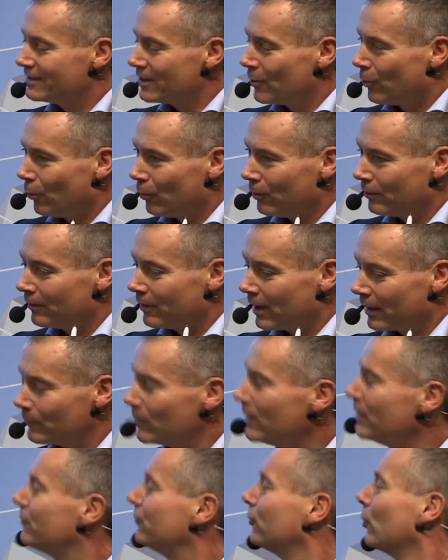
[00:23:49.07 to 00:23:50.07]

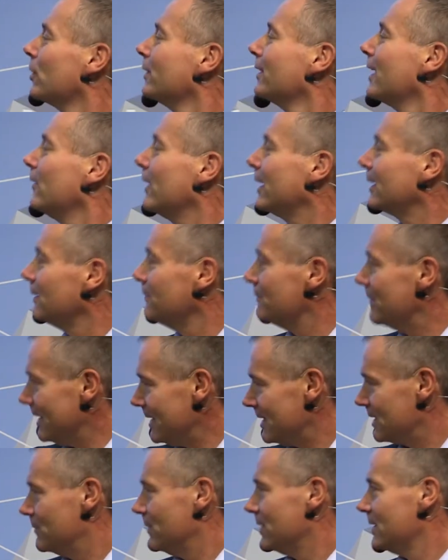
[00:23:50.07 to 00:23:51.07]
foreign direct
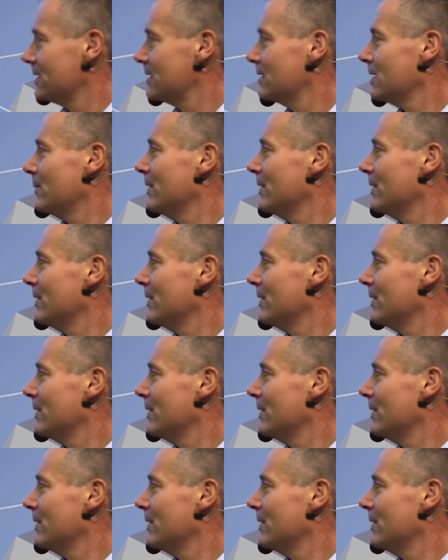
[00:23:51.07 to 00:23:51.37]
investments.